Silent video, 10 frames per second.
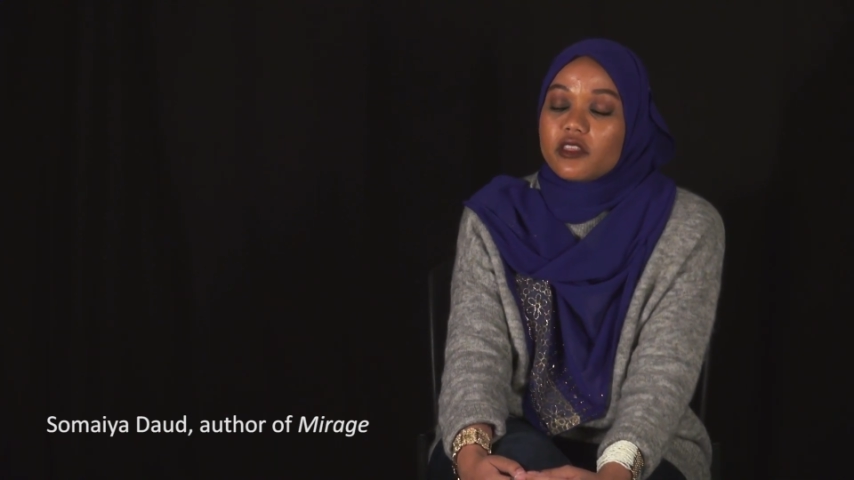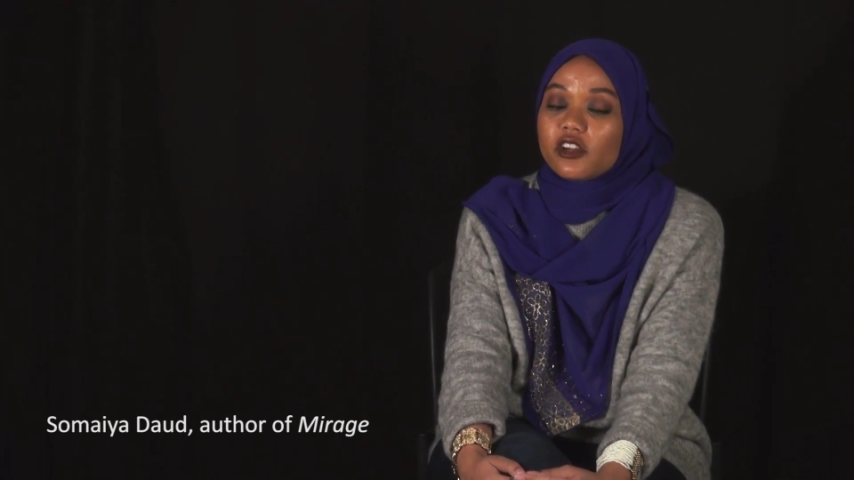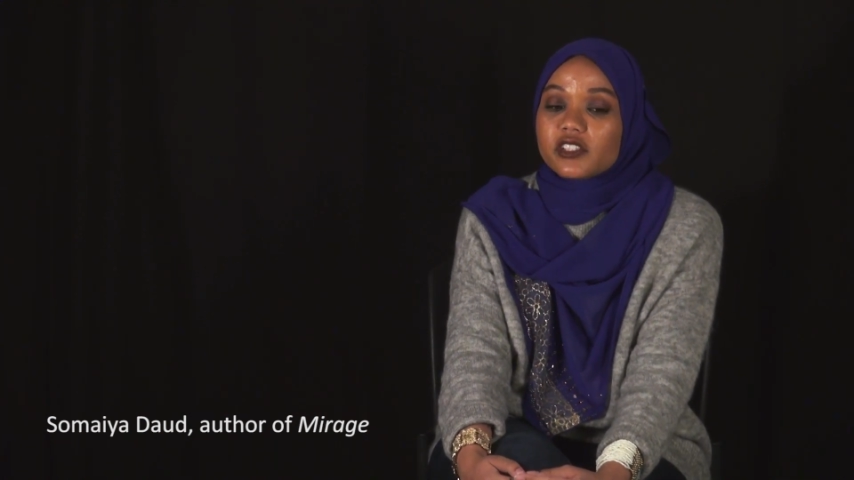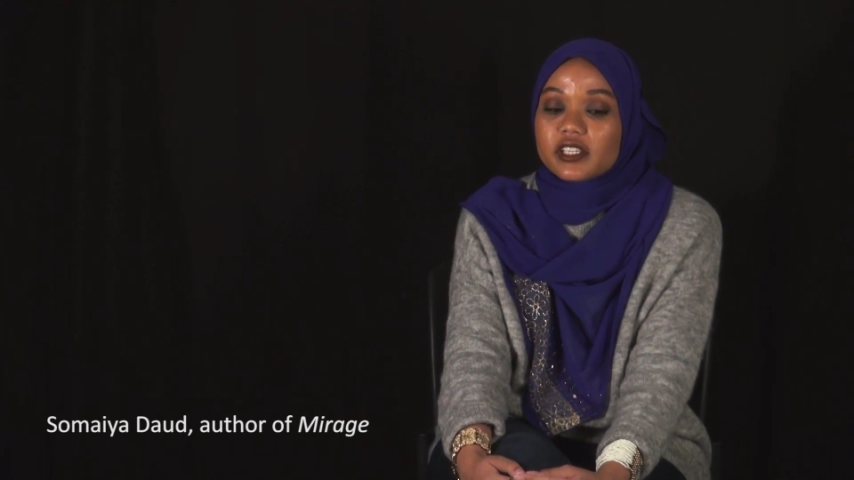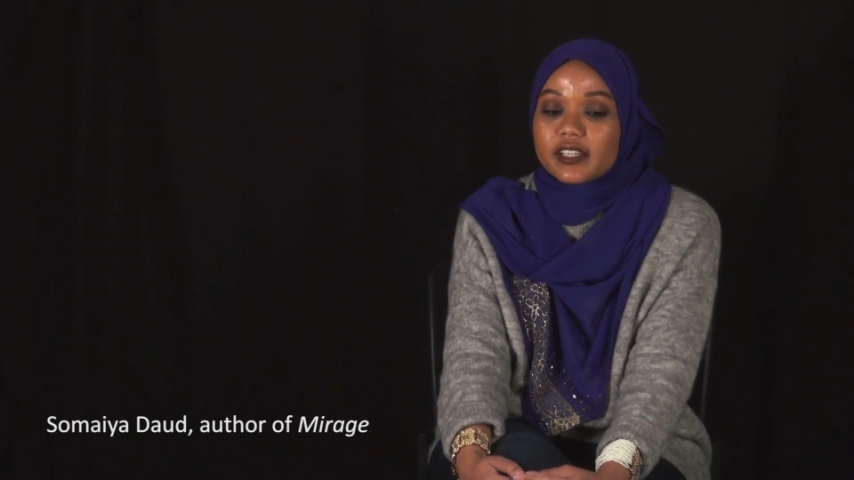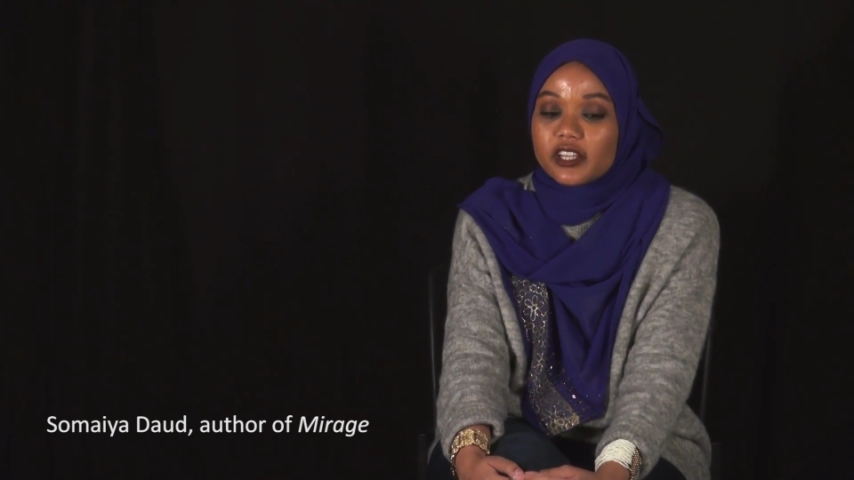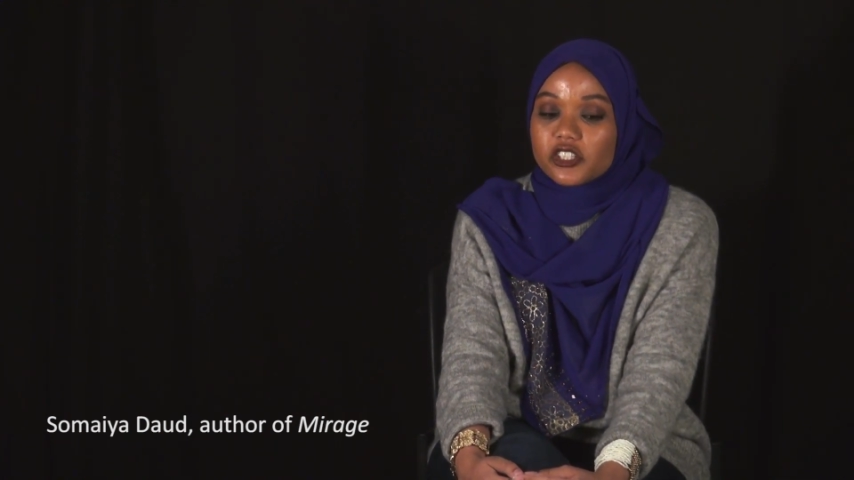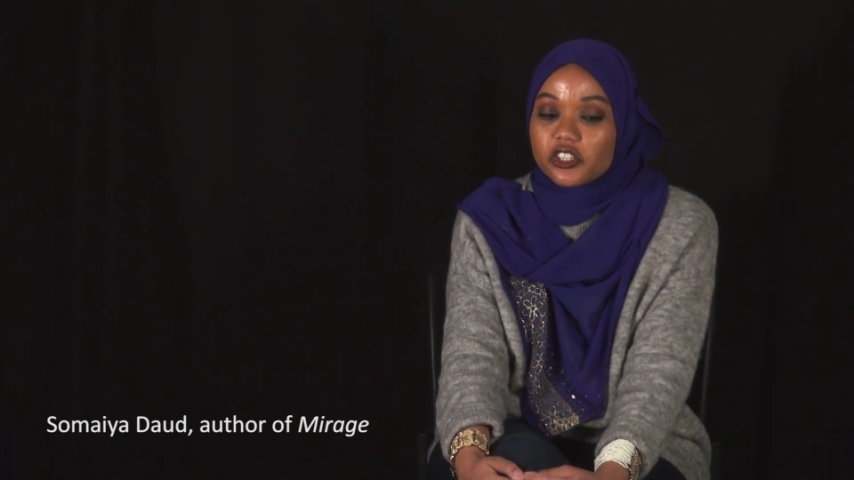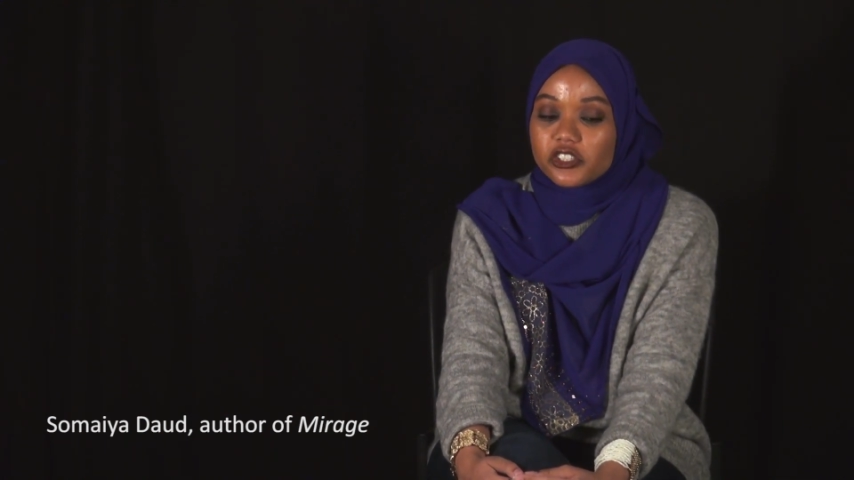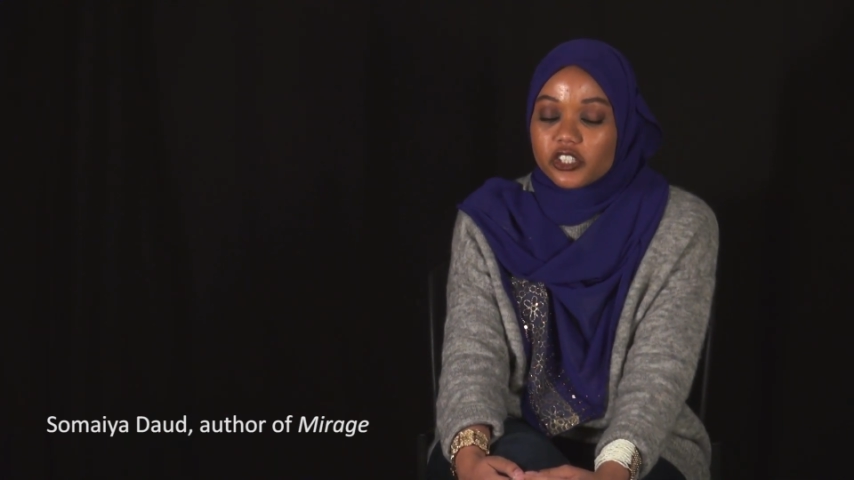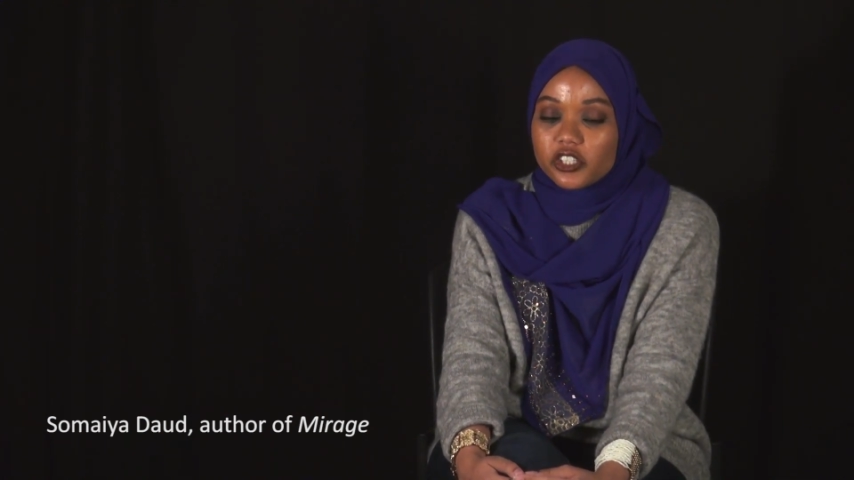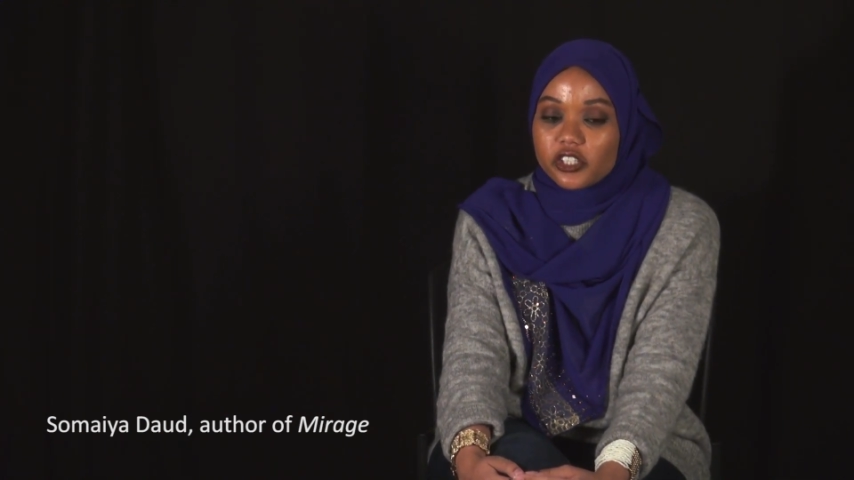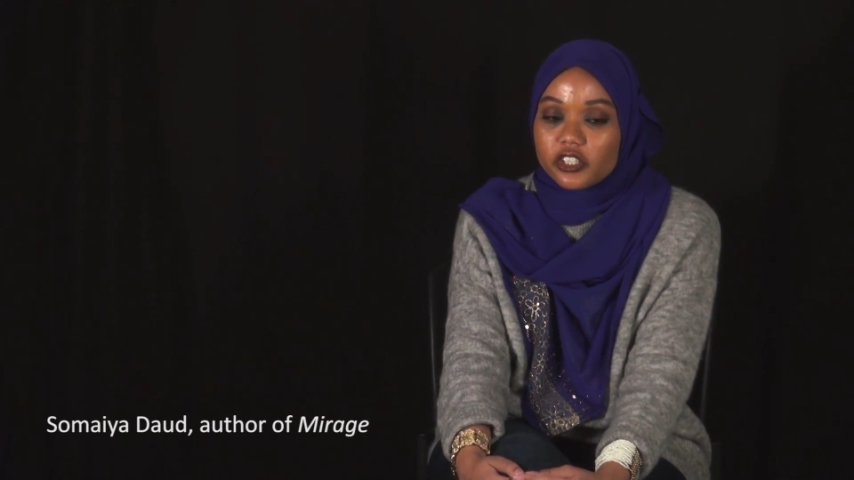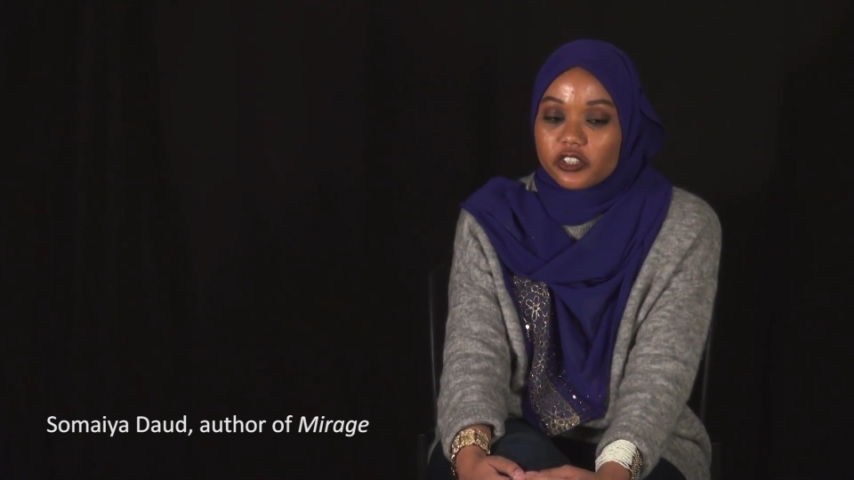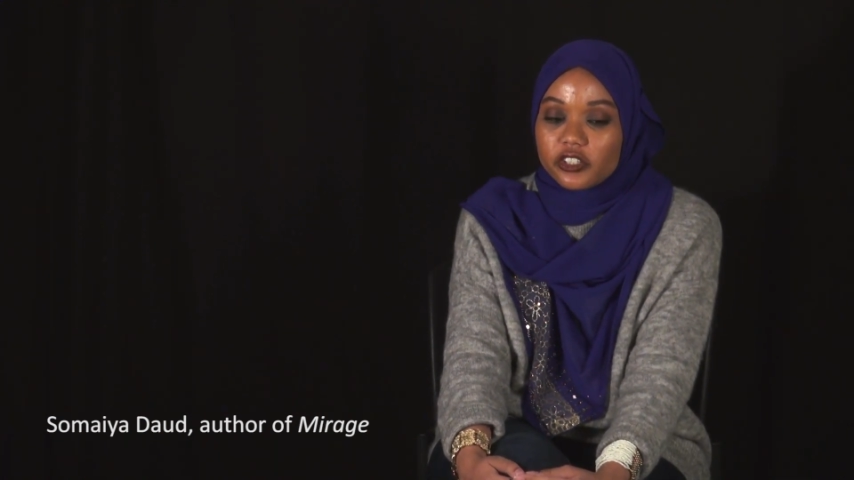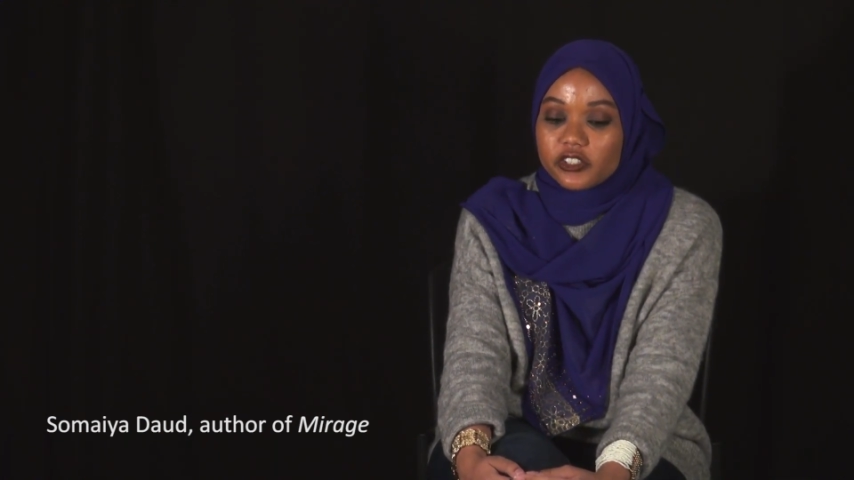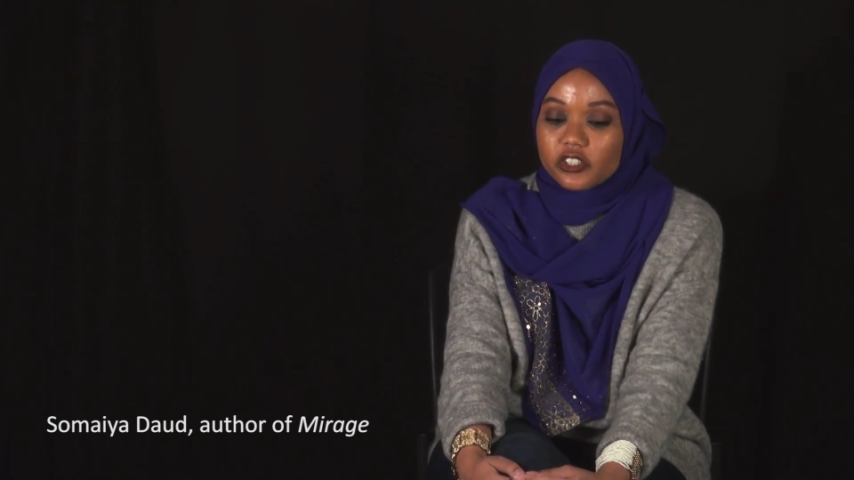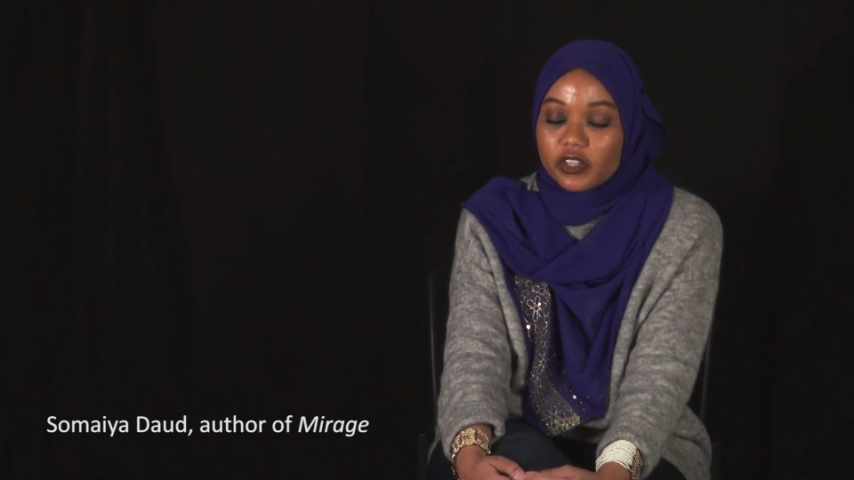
there's a